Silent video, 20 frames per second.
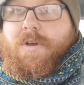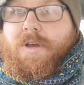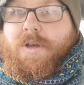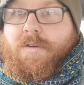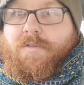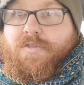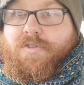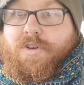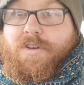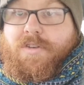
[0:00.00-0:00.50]

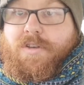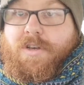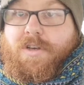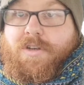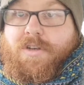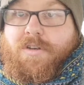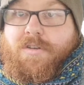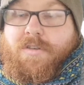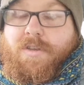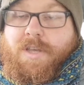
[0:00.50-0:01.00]
tree
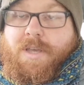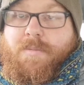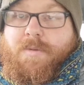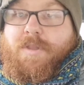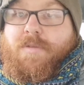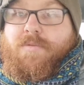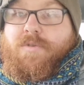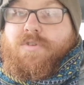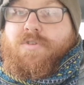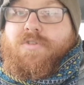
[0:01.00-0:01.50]
surgeons that give me
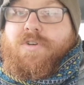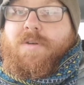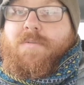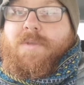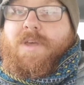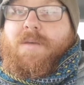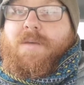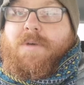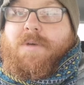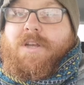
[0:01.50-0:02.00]
the wood chip,
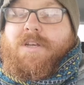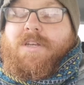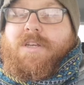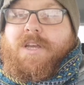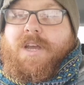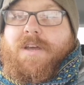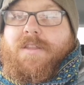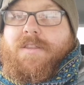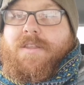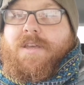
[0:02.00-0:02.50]
they managed to
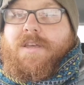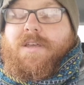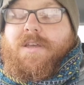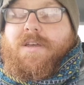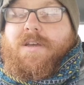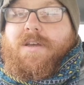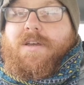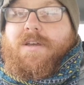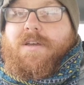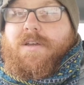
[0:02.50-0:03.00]
get
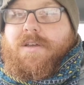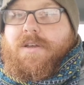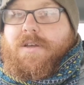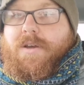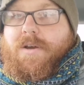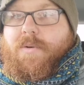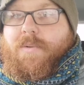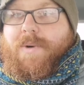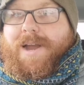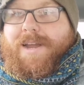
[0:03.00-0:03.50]
the
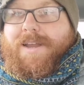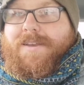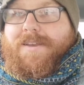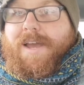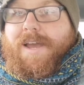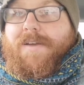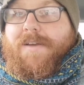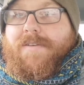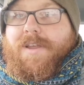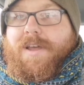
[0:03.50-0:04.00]
wagon
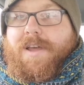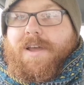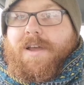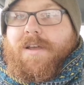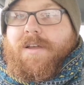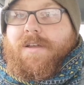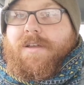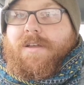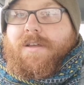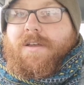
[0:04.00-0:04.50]
down there
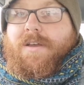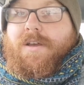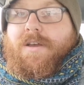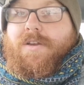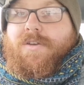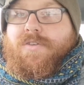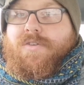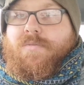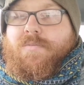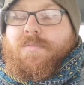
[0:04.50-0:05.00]

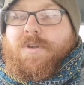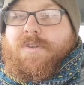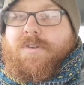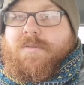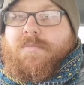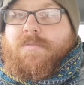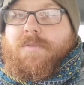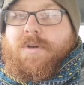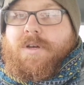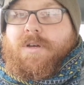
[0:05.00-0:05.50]
and dumped me
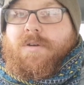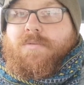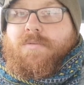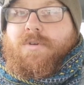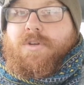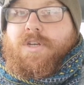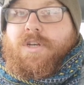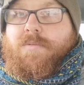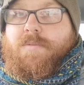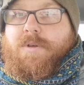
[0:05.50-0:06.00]
some
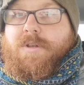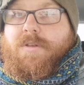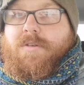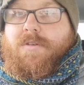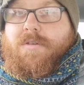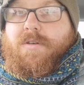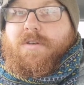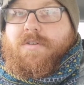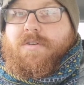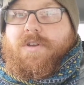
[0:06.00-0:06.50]
wood
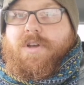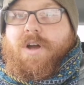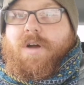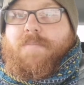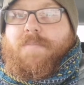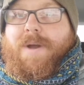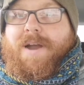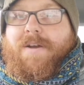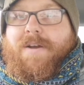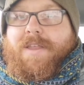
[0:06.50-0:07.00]
chippings. I just got a
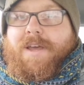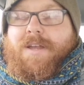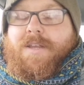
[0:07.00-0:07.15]
bar of that